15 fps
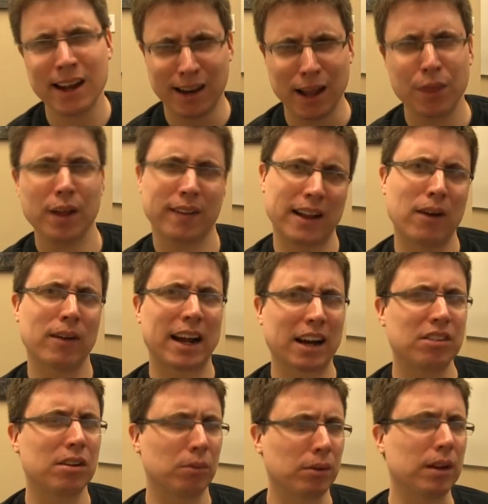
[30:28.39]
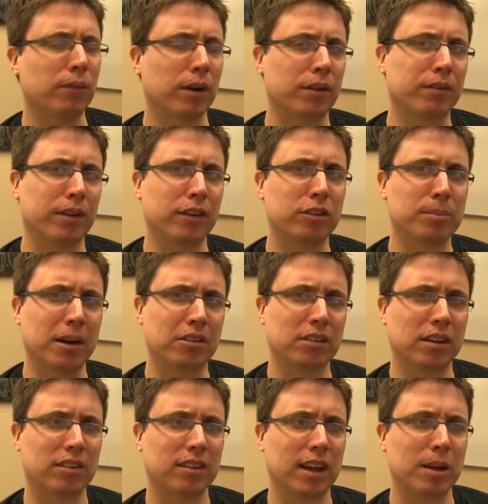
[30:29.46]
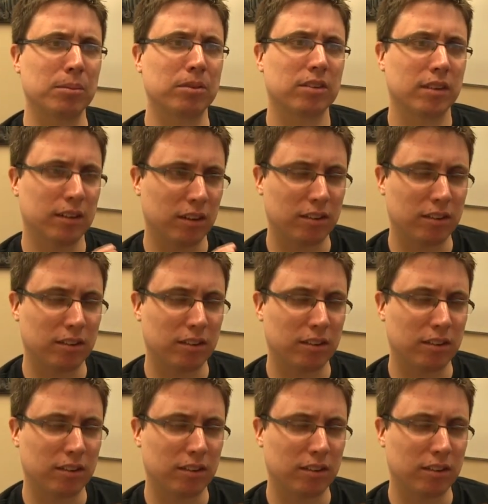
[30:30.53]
And I think that would actually really work for their specialist games.